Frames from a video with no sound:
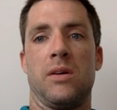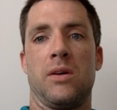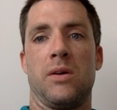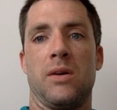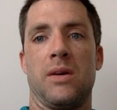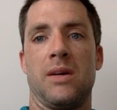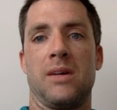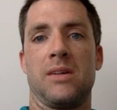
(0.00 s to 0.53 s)

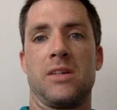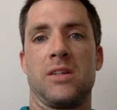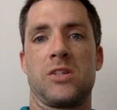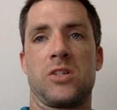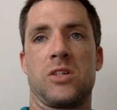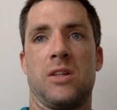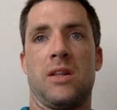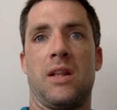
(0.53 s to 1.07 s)

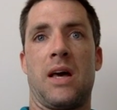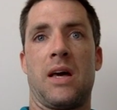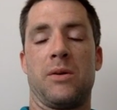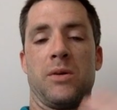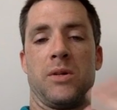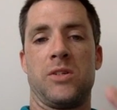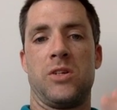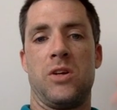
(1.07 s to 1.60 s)
English
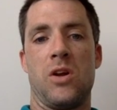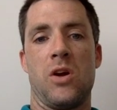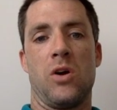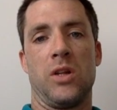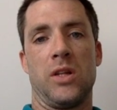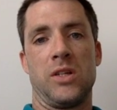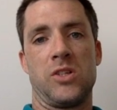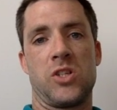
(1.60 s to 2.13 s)
language
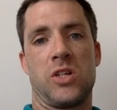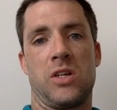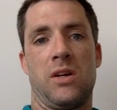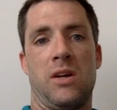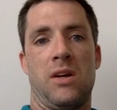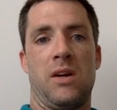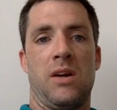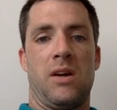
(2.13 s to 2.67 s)
knowledge.
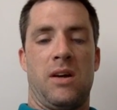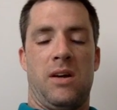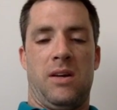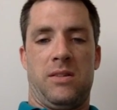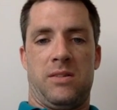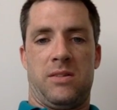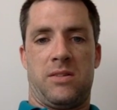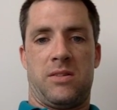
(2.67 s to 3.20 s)

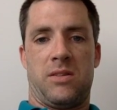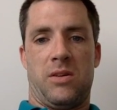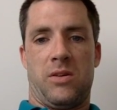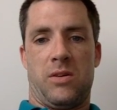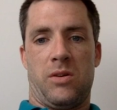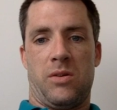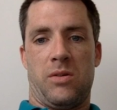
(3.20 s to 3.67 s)
And so